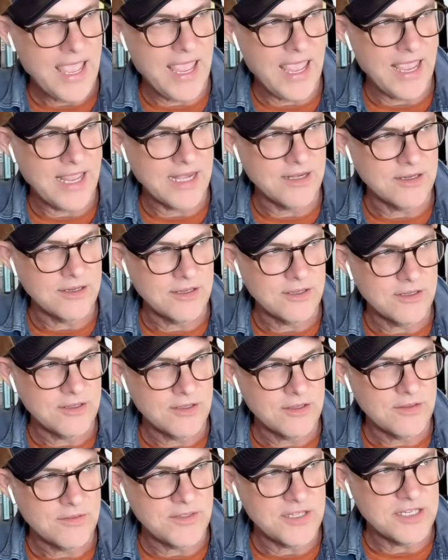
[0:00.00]
And
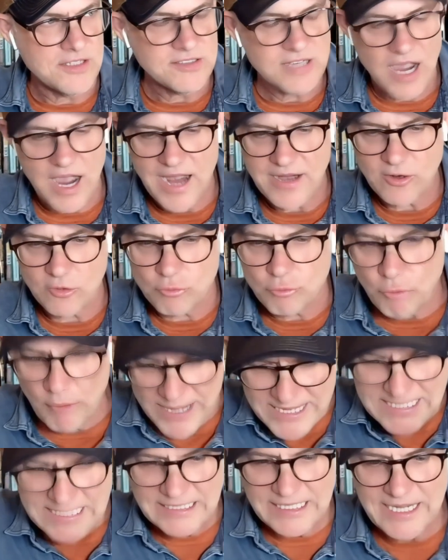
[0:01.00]
the entire
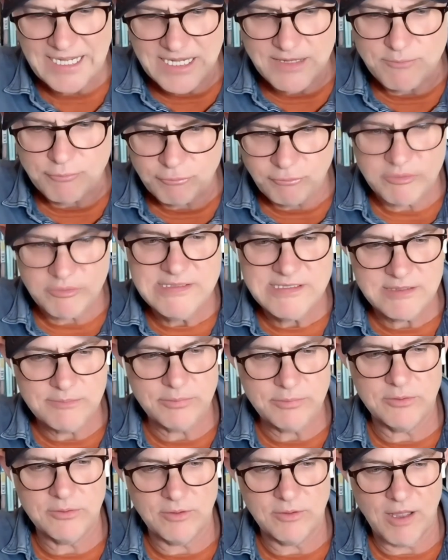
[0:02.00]
regulating
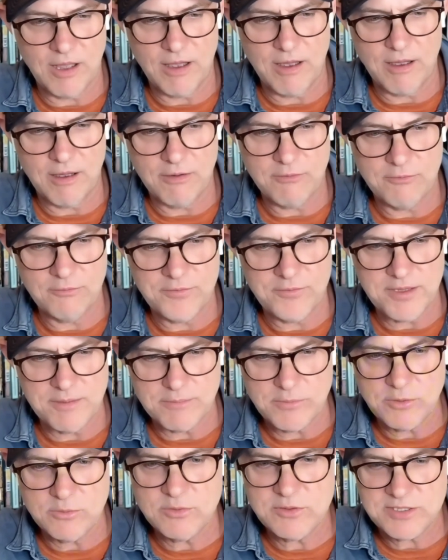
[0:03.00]
principle of the
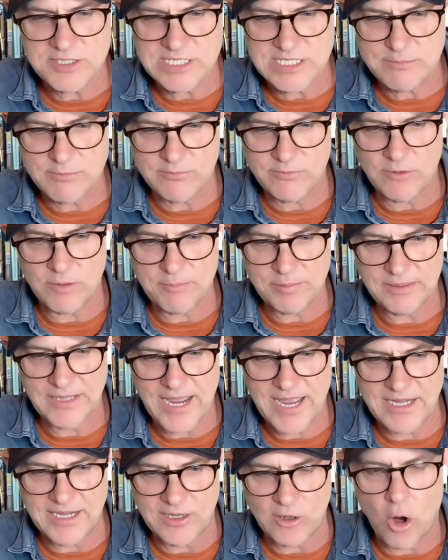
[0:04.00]
immune system of our
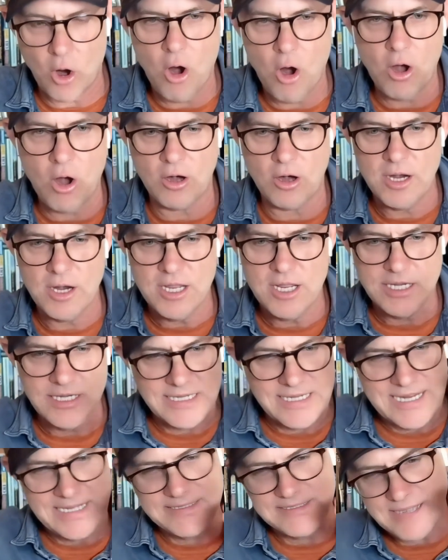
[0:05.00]
planet
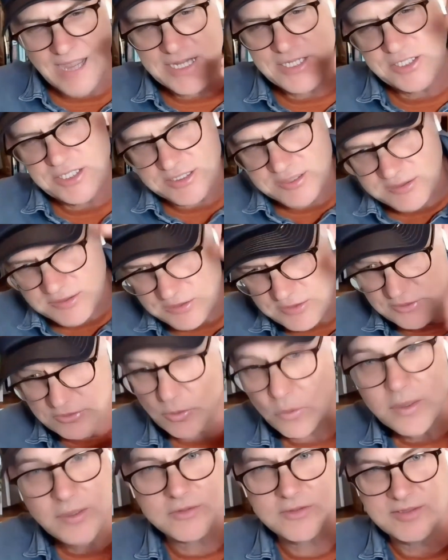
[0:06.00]
is not just the
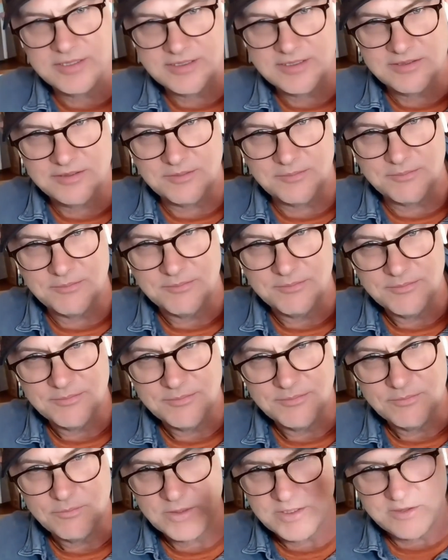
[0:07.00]
soil system,
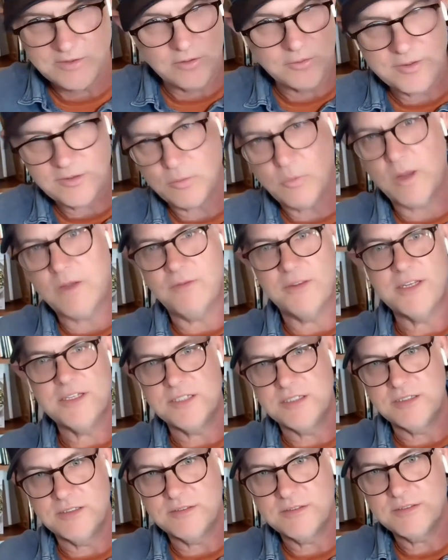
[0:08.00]
which is only 12
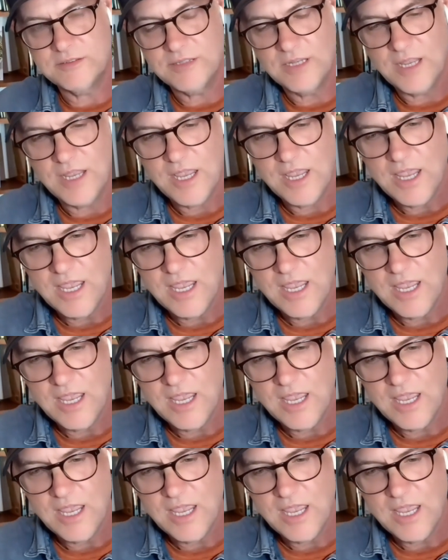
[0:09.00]
inches.